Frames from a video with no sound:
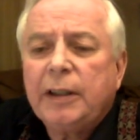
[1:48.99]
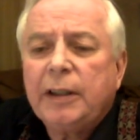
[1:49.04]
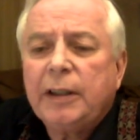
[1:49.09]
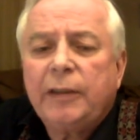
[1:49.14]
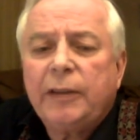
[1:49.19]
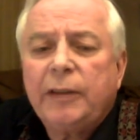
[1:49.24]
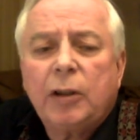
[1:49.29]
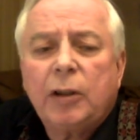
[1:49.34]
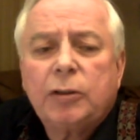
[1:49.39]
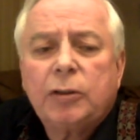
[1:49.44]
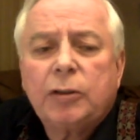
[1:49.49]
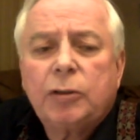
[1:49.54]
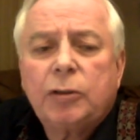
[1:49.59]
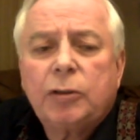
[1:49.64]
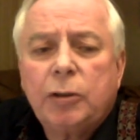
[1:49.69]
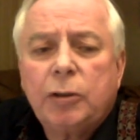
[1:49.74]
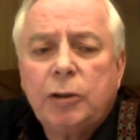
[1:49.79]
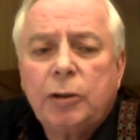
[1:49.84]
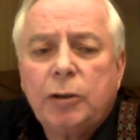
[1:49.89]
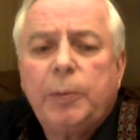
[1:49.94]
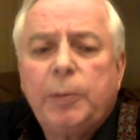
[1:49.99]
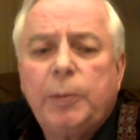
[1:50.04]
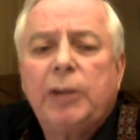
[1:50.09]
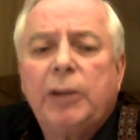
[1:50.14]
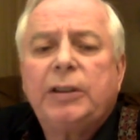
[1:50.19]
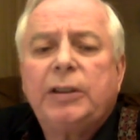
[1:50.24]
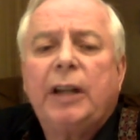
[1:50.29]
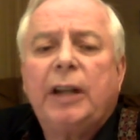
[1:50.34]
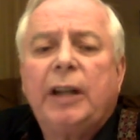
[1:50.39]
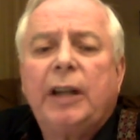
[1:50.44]
They've got two
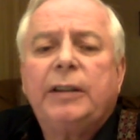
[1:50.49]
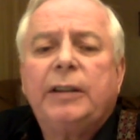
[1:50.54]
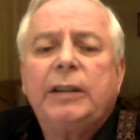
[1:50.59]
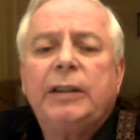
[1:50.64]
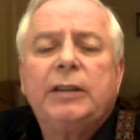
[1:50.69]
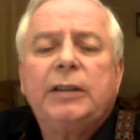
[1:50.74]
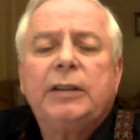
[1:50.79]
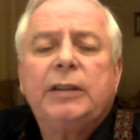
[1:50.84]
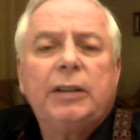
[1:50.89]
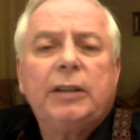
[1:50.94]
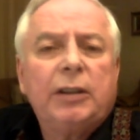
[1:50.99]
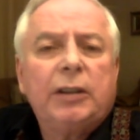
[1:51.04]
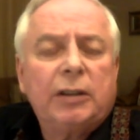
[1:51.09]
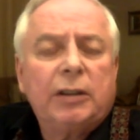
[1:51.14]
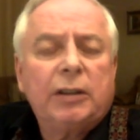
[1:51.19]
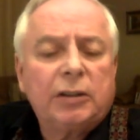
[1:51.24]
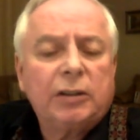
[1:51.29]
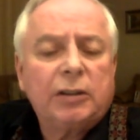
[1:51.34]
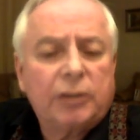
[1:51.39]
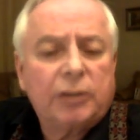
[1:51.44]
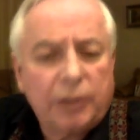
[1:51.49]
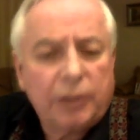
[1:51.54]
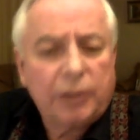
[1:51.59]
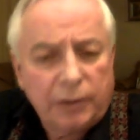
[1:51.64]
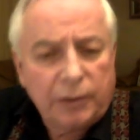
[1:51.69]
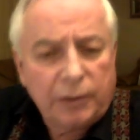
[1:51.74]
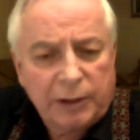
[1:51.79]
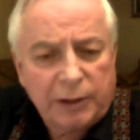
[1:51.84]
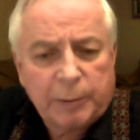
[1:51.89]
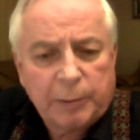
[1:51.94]
personalities and
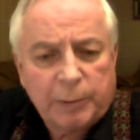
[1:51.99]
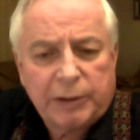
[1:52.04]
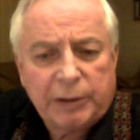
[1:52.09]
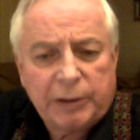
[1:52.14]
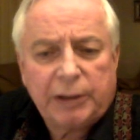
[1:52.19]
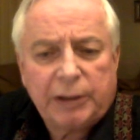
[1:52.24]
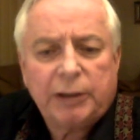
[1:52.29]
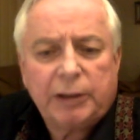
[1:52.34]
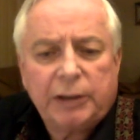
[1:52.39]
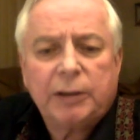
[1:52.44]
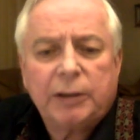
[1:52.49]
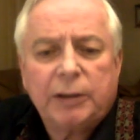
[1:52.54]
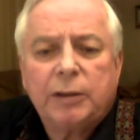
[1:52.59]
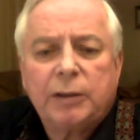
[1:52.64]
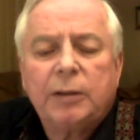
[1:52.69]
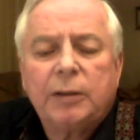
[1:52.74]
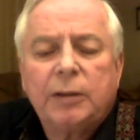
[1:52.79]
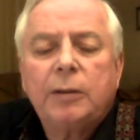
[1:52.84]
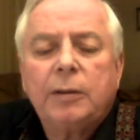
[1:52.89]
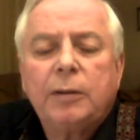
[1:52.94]
two dispositions.